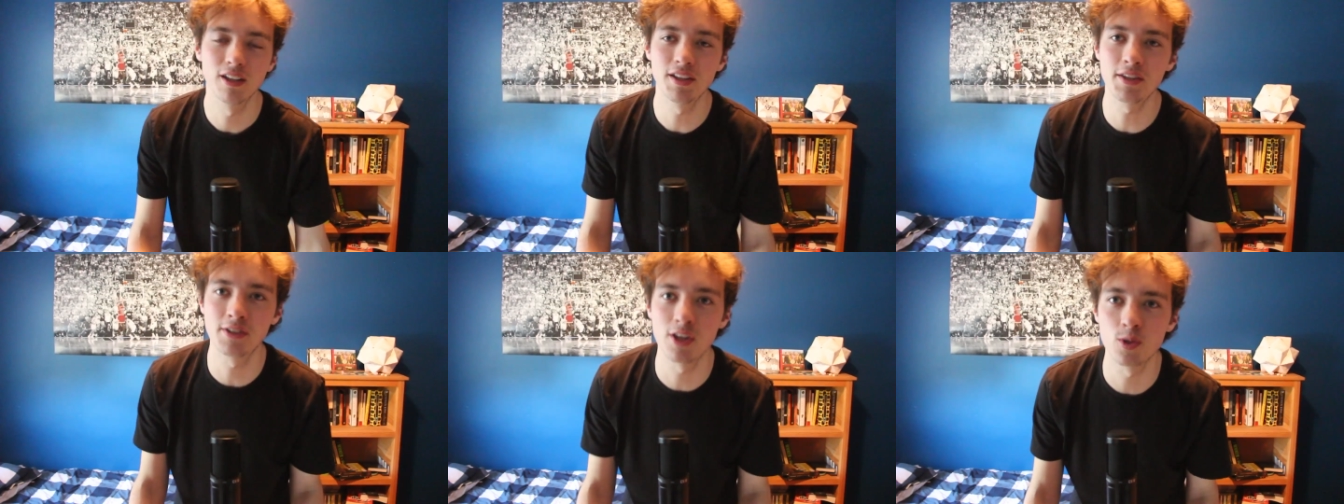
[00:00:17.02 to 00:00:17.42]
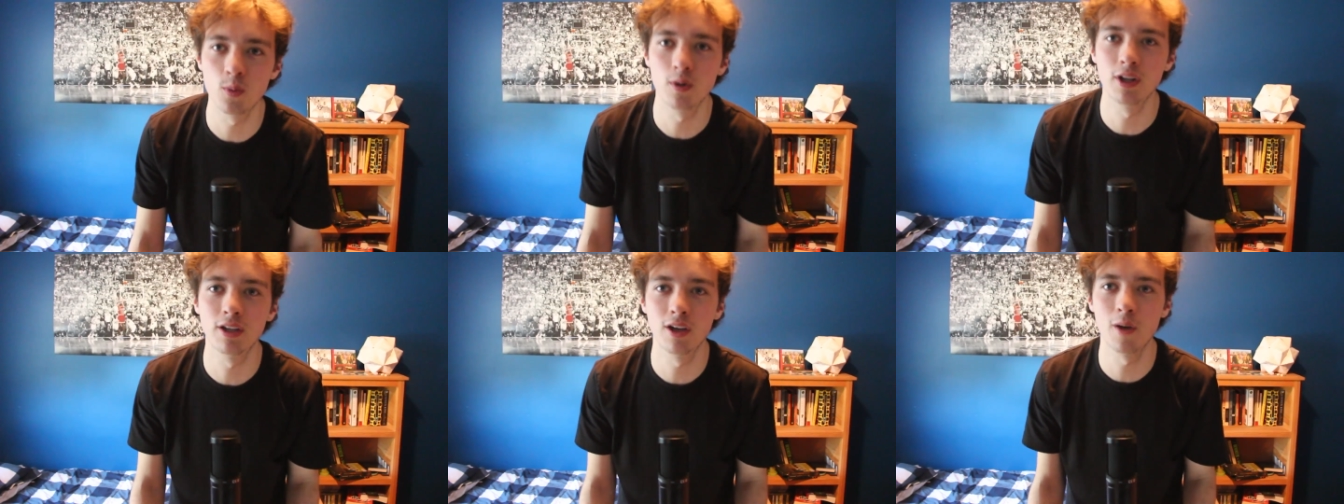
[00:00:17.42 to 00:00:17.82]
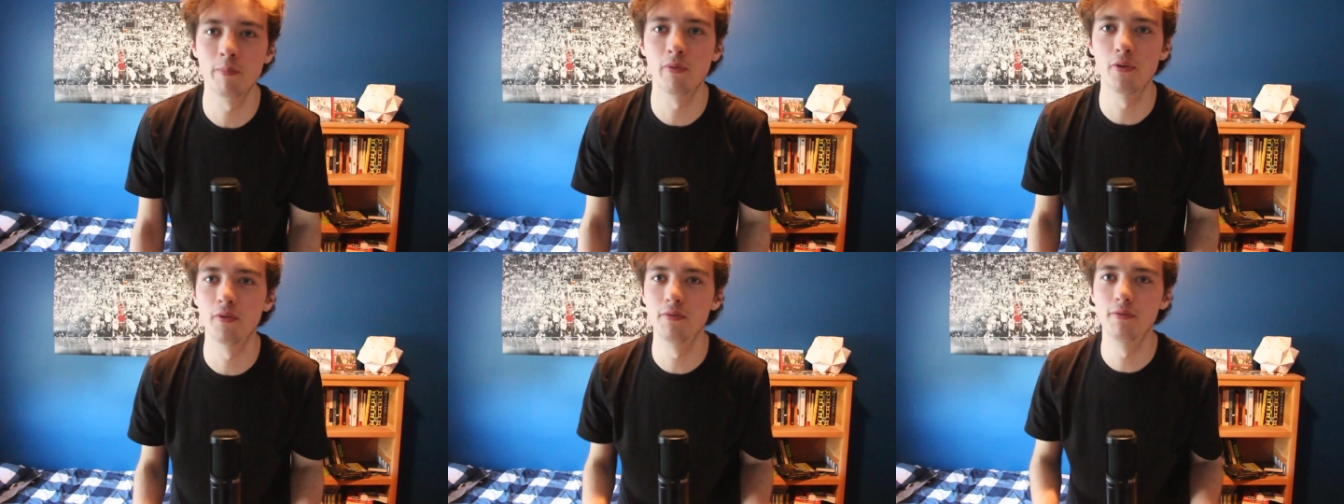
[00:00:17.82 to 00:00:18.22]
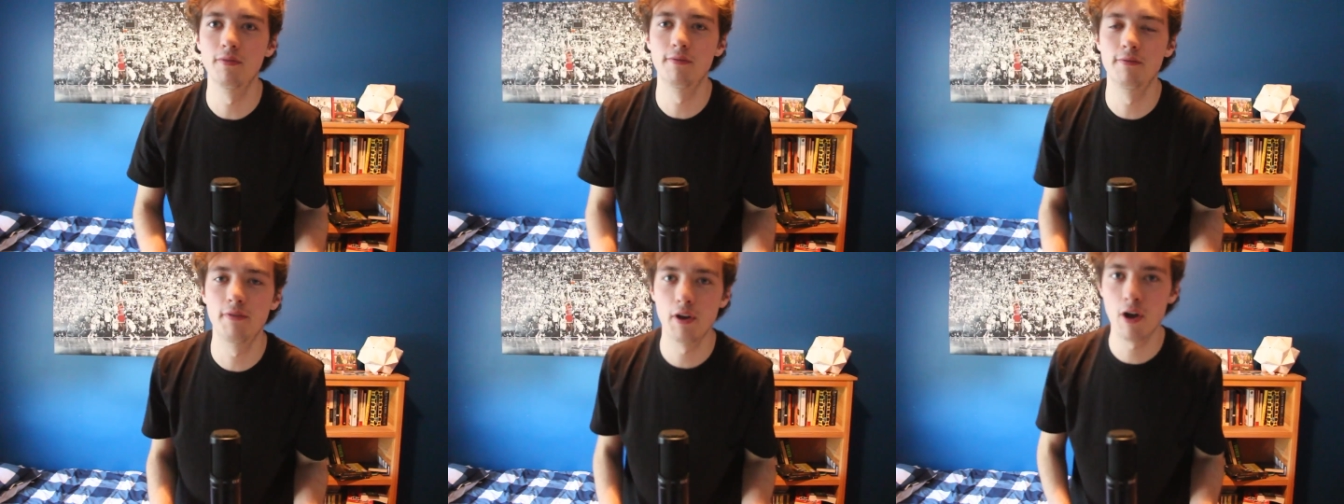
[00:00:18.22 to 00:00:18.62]
least that's what a couple
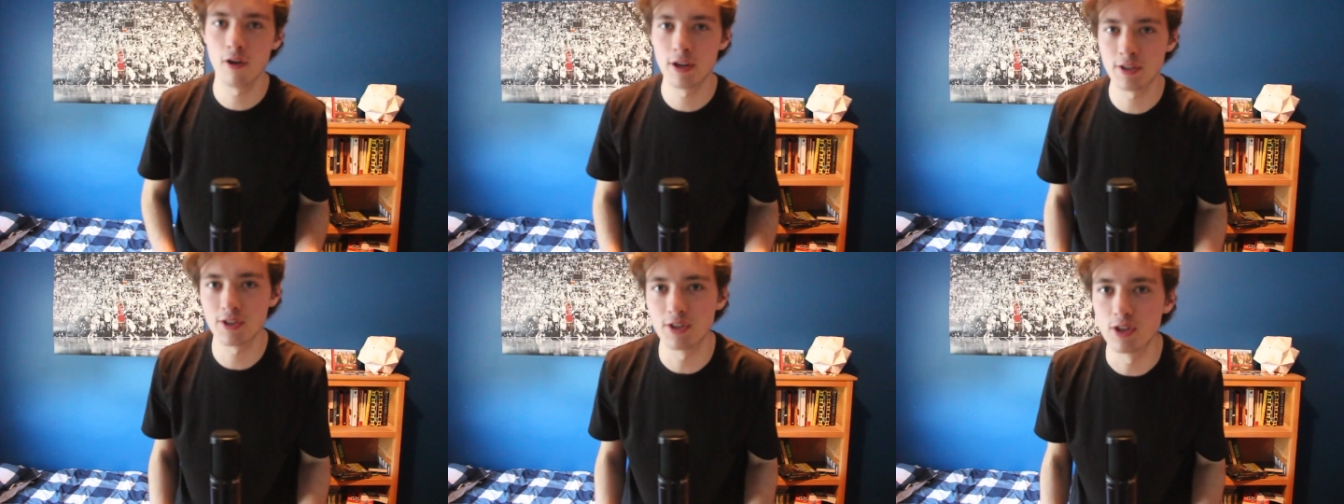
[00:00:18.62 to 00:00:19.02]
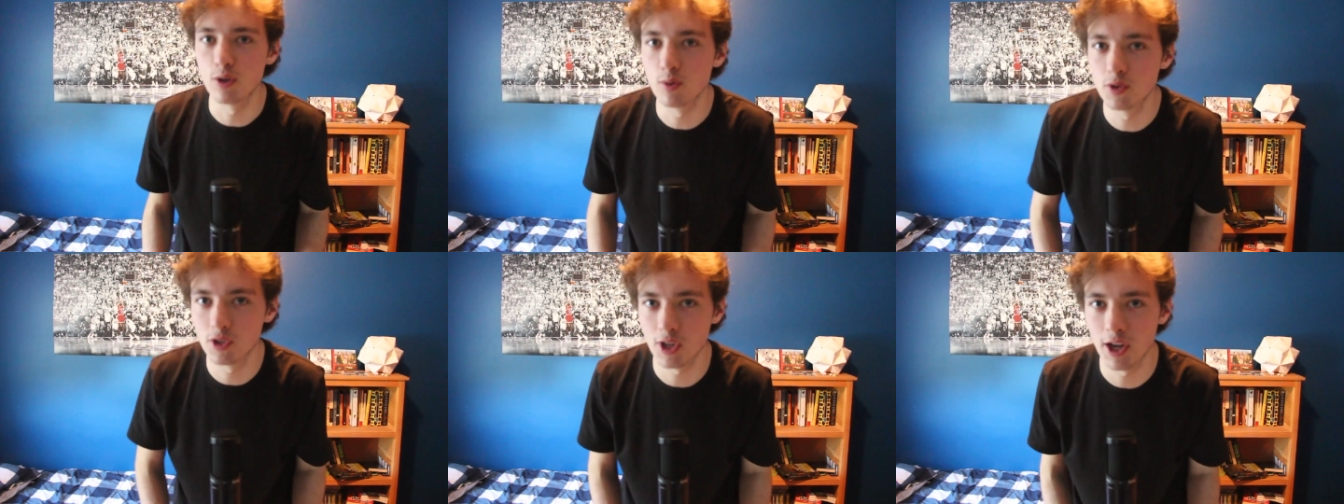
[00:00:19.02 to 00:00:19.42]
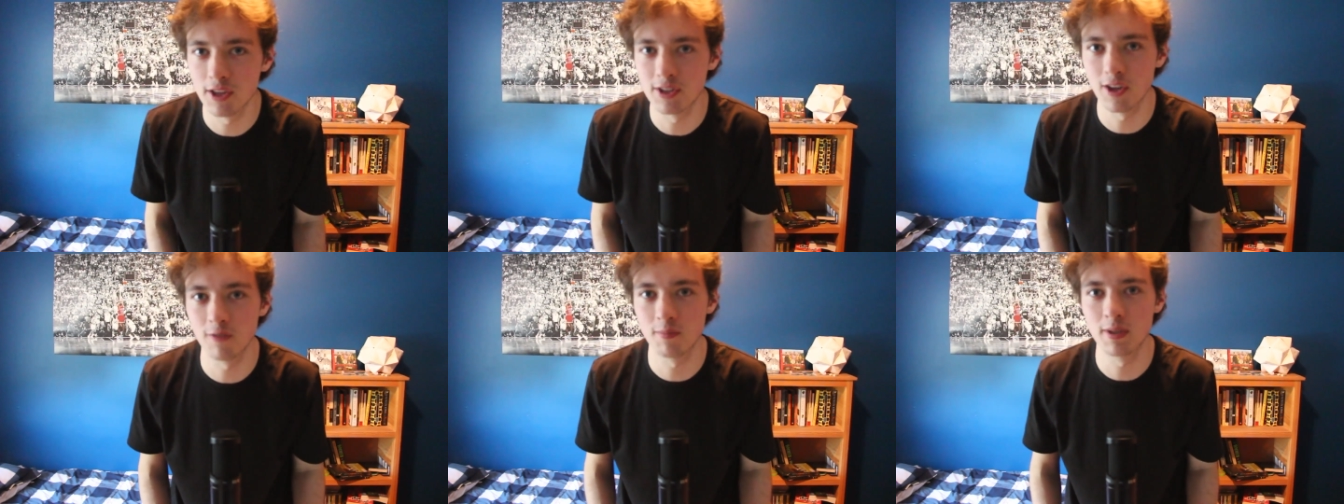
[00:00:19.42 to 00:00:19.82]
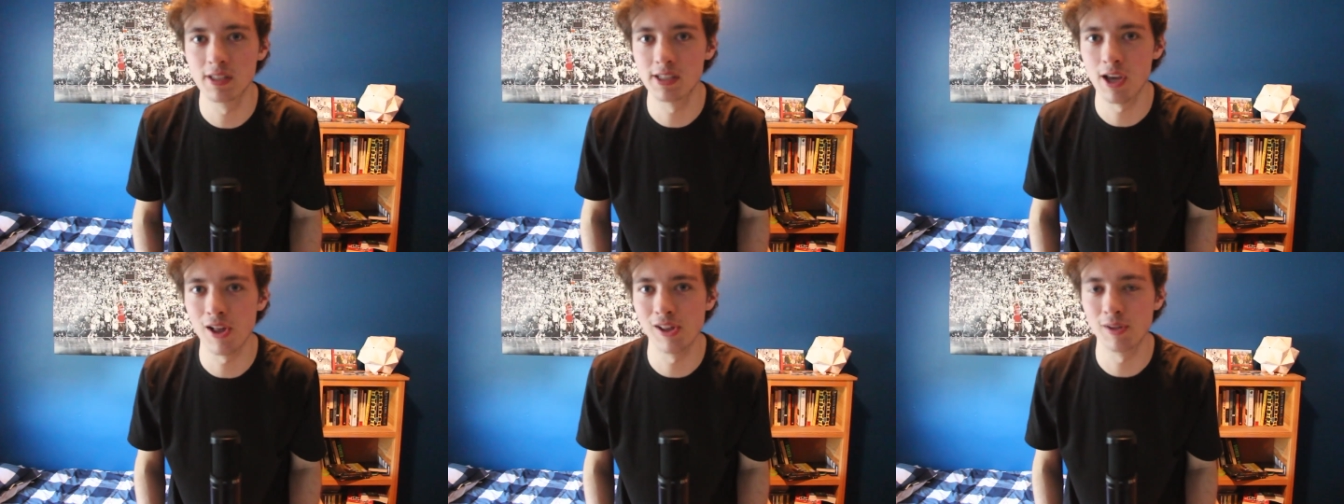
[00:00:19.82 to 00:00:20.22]
various news sites have been
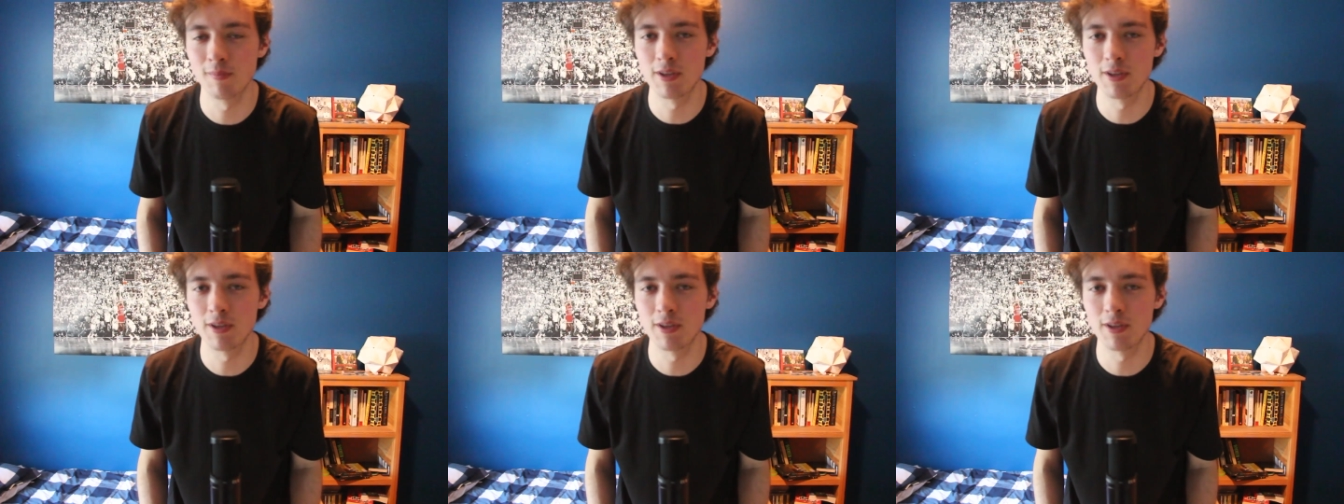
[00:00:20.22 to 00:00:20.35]
telling